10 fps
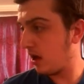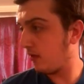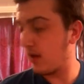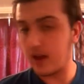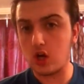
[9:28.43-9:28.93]

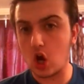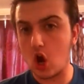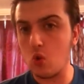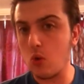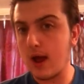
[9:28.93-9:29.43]
they
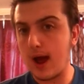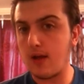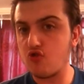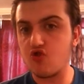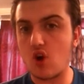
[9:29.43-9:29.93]
go
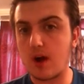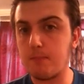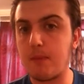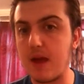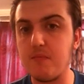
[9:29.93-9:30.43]
and try
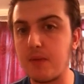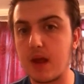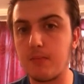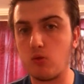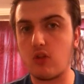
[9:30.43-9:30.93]
and pin
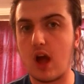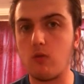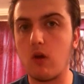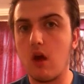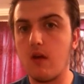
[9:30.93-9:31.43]
people down